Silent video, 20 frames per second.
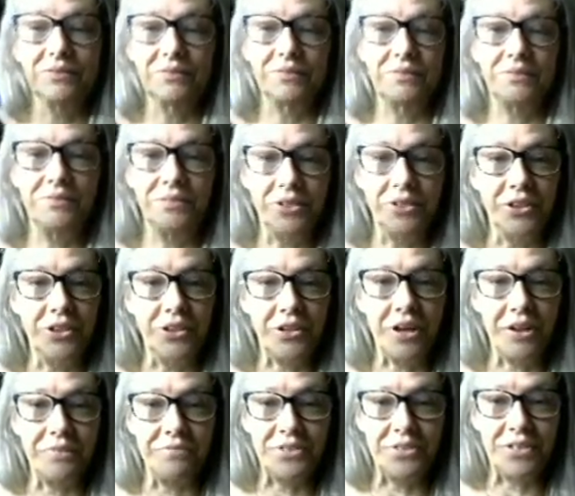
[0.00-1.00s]
If you hear
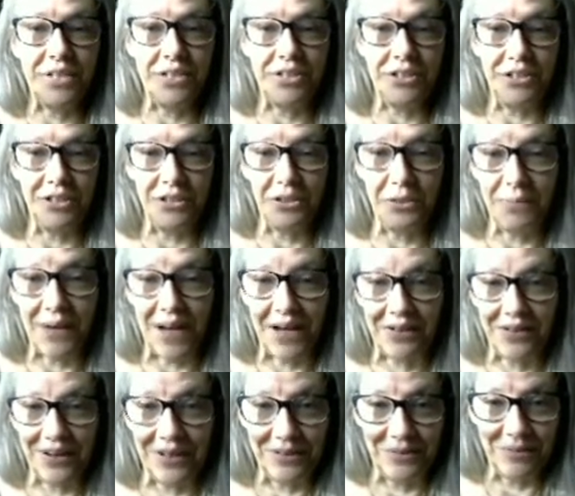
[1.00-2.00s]
conversation in the
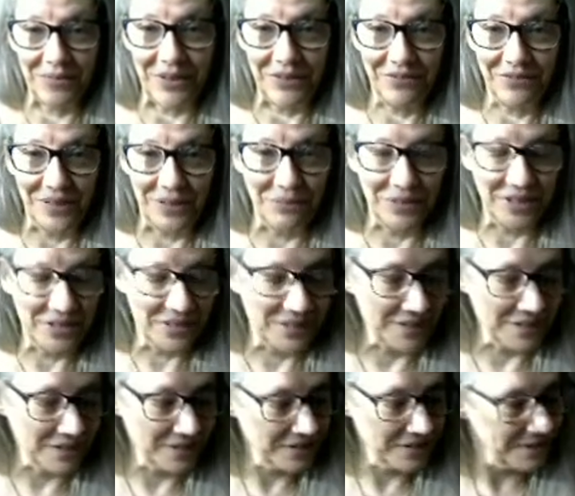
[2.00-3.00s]
background, my family's in
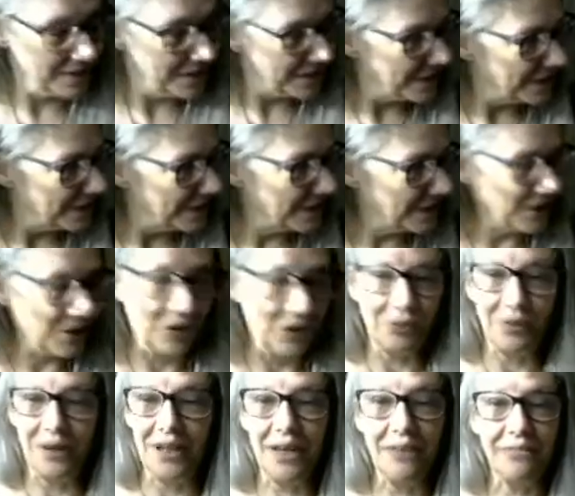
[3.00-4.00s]
the
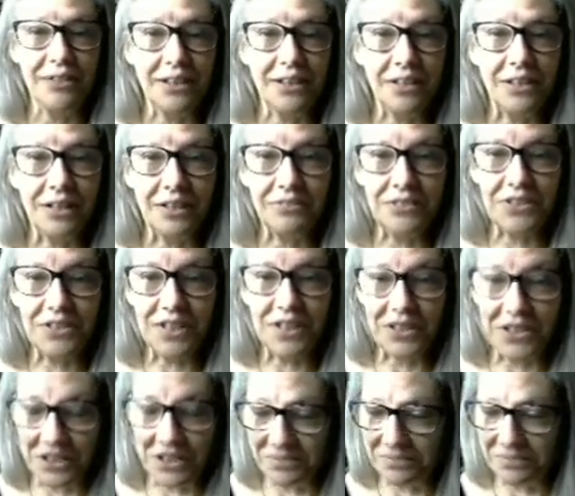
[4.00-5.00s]
hallway having a conversation.